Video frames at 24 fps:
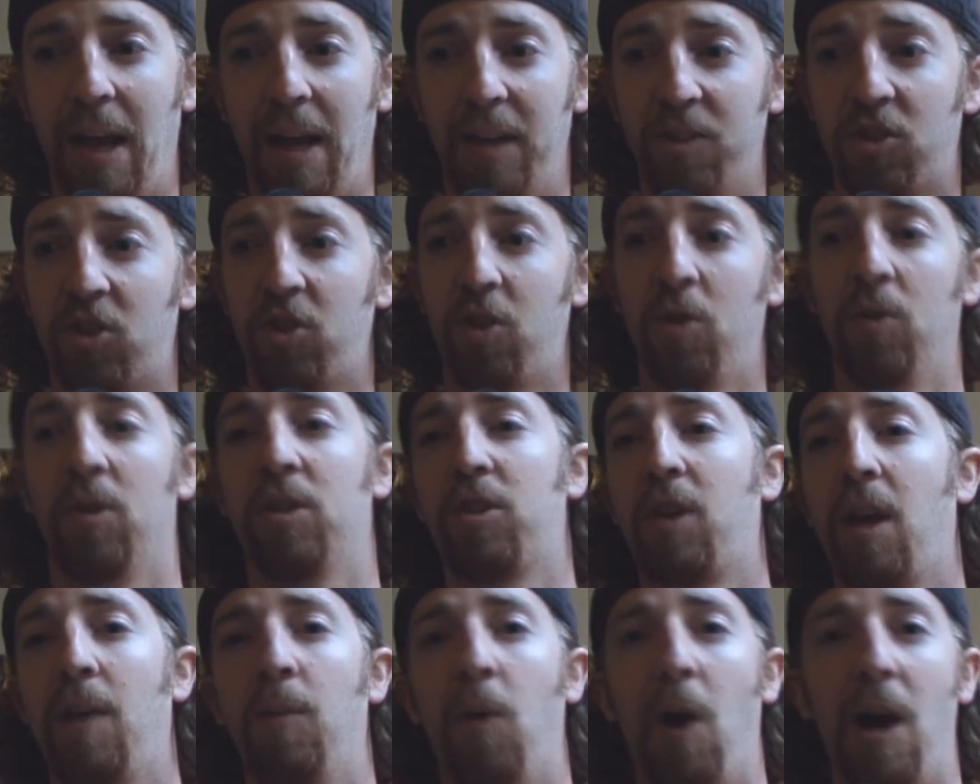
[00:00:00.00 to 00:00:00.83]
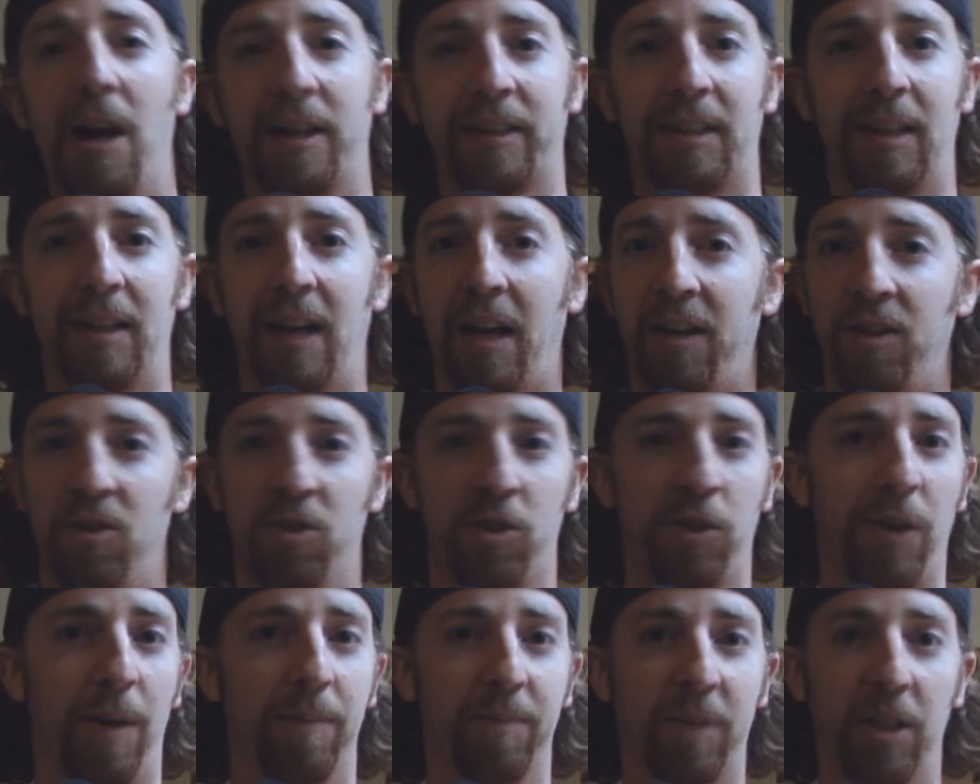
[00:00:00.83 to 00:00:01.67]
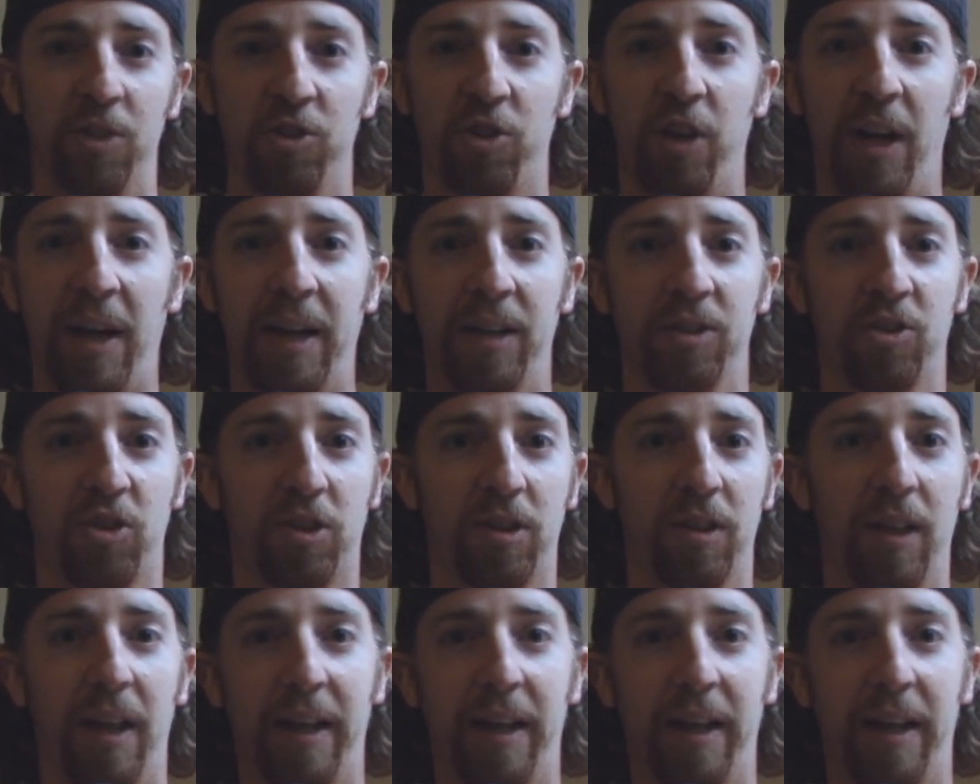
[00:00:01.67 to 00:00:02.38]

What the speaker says: As soon as I walked in, I knew something changed.